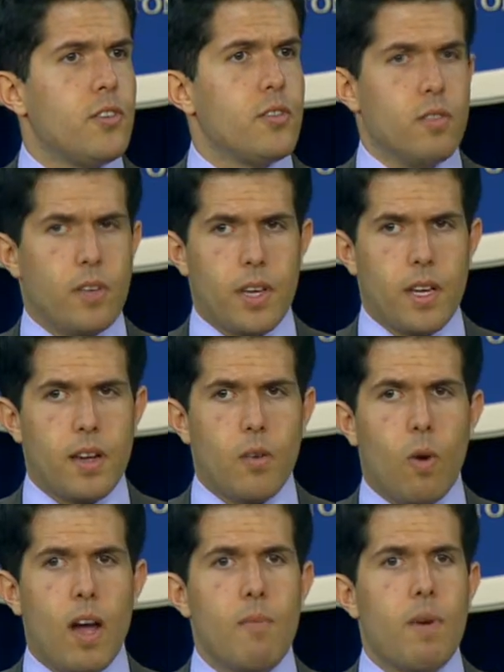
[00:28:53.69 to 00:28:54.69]
You're looking at a
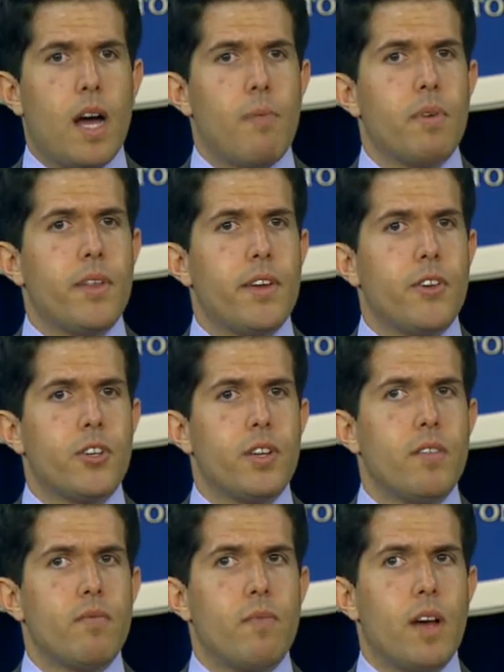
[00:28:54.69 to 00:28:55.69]
white
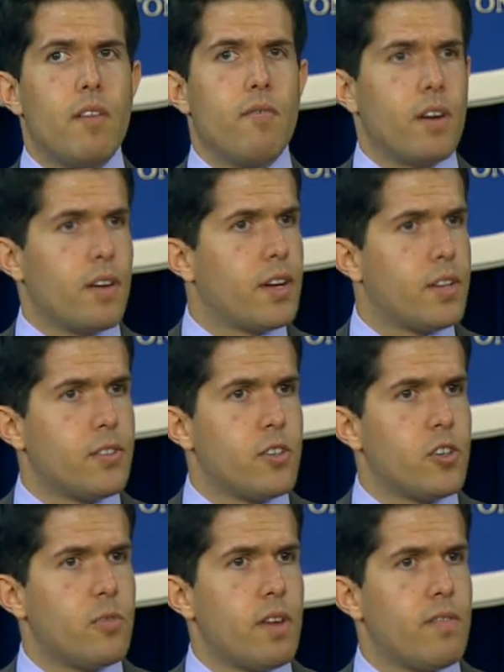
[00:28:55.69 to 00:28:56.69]
population, very
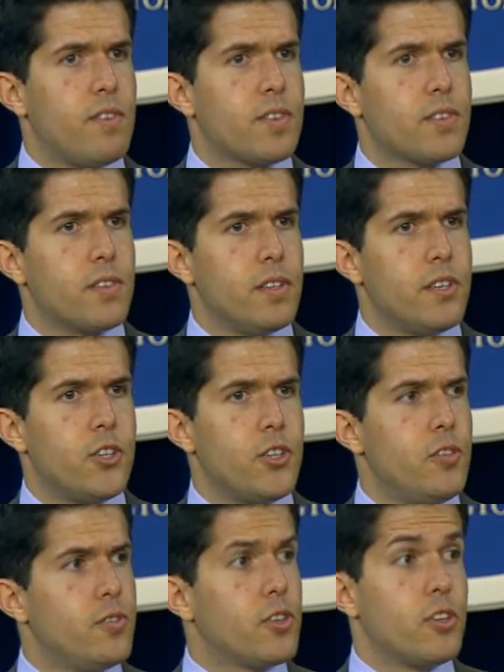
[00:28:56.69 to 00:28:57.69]
concerned about fiscal
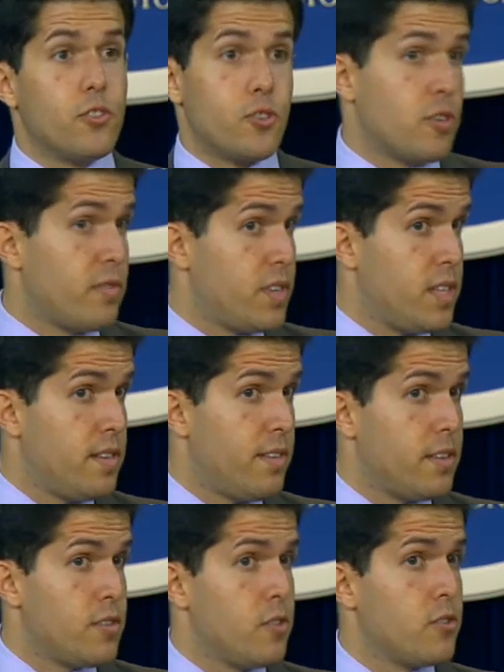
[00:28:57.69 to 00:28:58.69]
issues, conservative
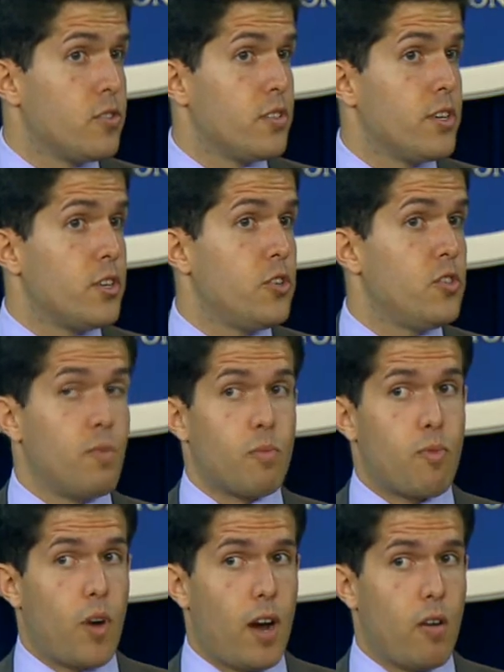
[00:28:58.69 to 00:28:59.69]
on social issues, but
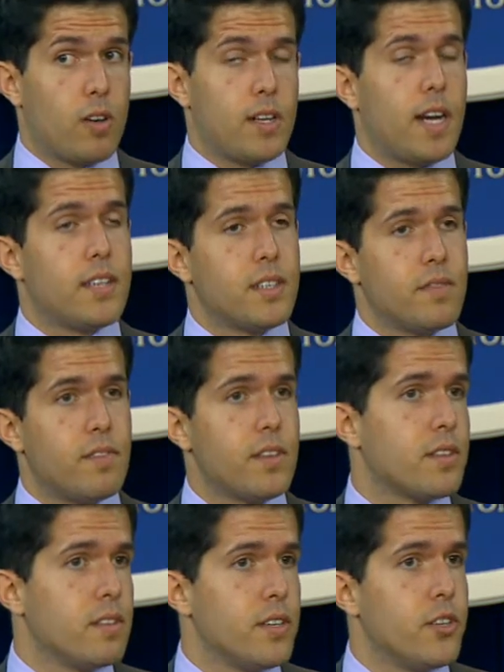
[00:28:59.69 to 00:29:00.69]
prioritizing
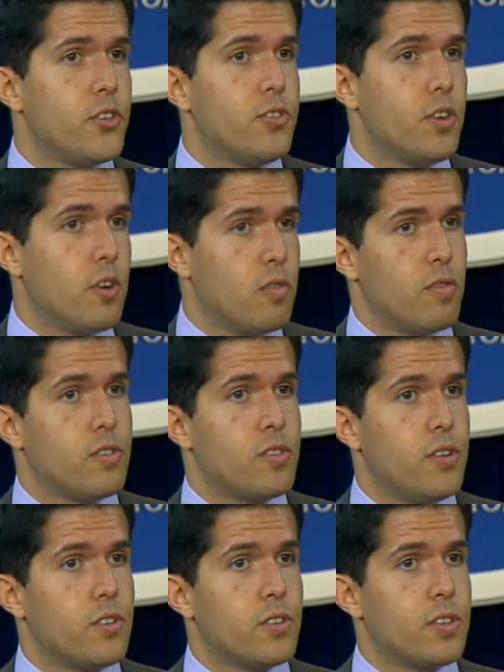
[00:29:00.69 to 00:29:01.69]
fiscal issues over
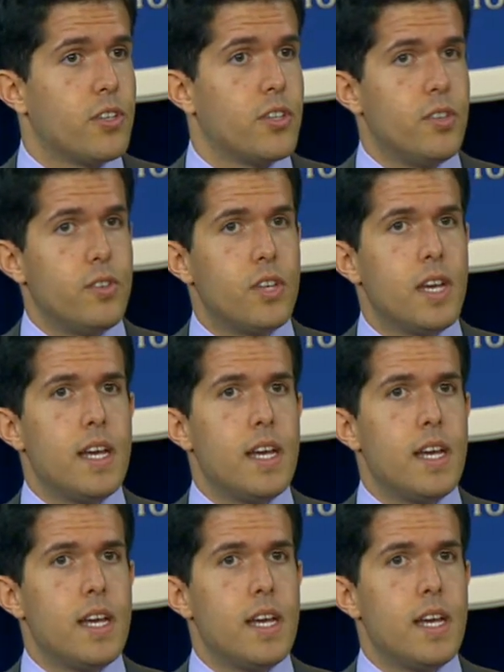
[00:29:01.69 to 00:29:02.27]
social issues.